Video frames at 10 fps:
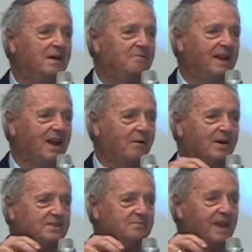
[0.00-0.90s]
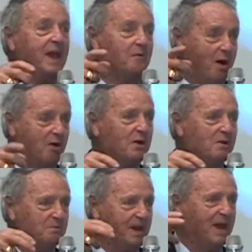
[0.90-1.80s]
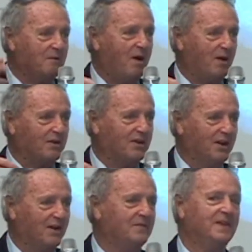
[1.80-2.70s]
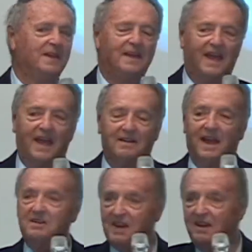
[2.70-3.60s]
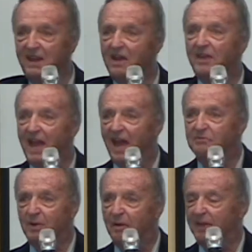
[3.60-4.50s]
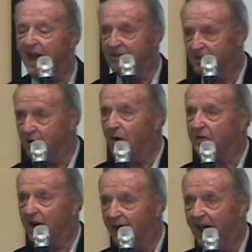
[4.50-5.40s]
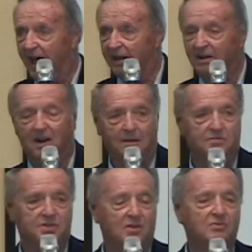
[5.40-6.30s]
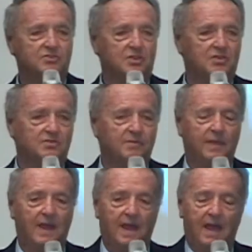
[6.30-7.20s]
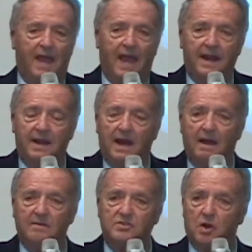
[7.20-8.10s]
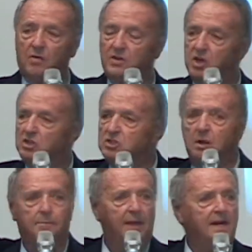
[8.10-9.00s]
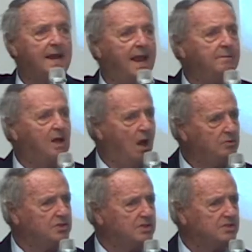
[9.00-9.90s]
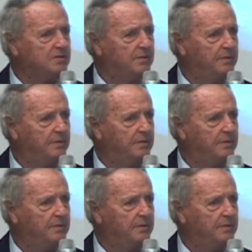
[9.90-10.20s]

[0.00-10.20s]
P.Ed Walker, and the other guys, probably the guys at North Carolina and Clemson, those schools. And so just the big name coaches.